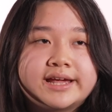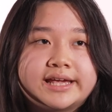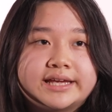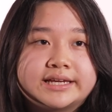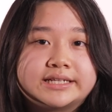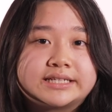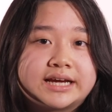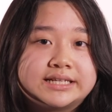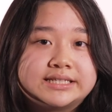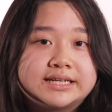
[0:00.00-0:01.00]
and
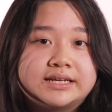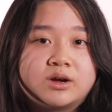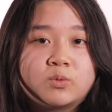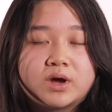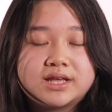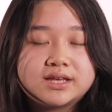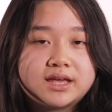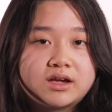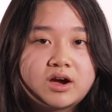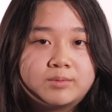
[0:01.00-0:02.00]
I did a wedding
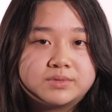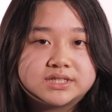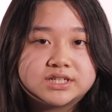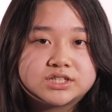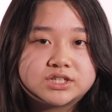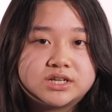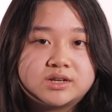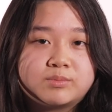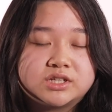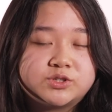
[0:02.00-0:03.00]
cake
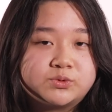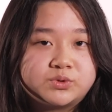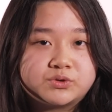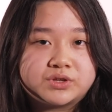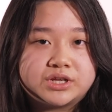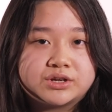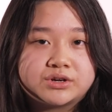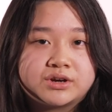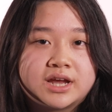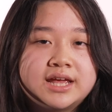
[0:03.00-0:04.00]
competition my junior
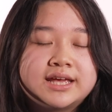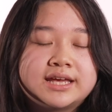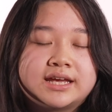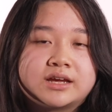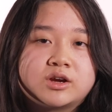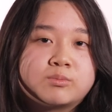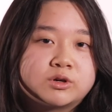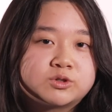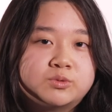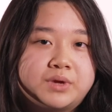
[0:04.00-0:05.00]
year and
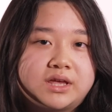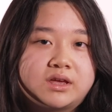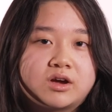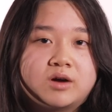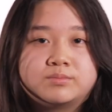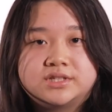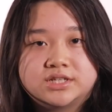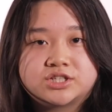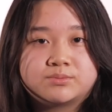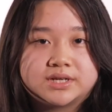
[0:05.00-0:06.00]
commercial baking
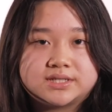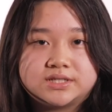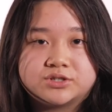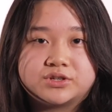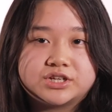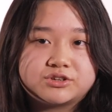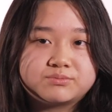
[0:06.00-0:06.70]
competition my senior year.